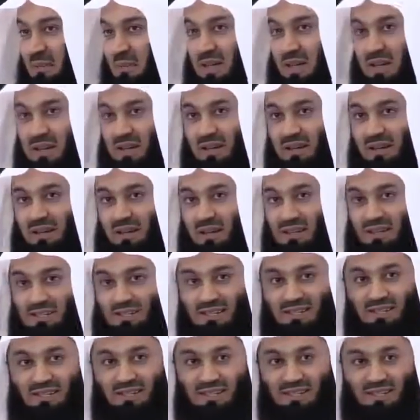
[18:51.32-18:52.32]
May Allah
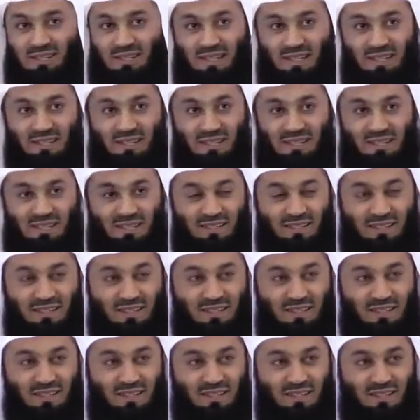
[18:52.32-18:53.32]
grant us success.
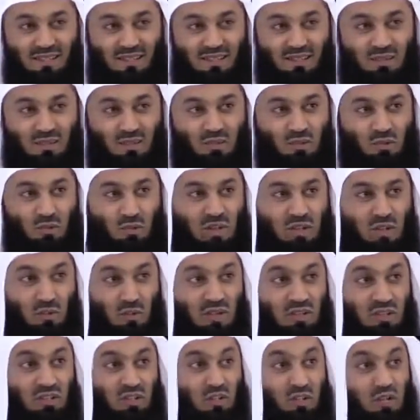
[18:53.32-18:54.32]
Truly
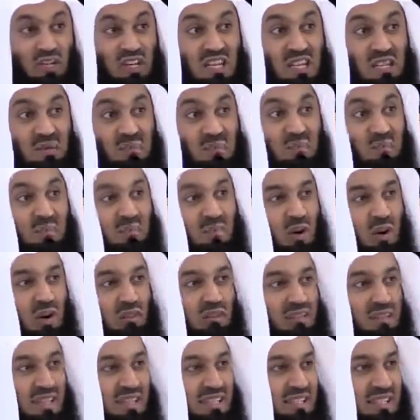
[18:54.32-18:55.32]
we dream
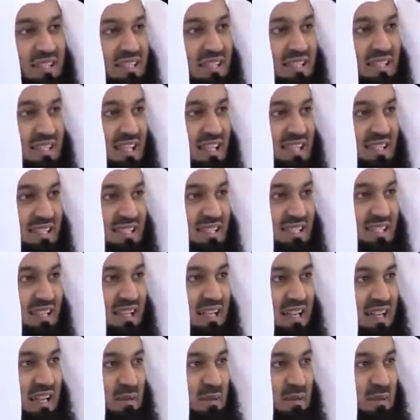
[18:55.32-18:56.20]
of that success,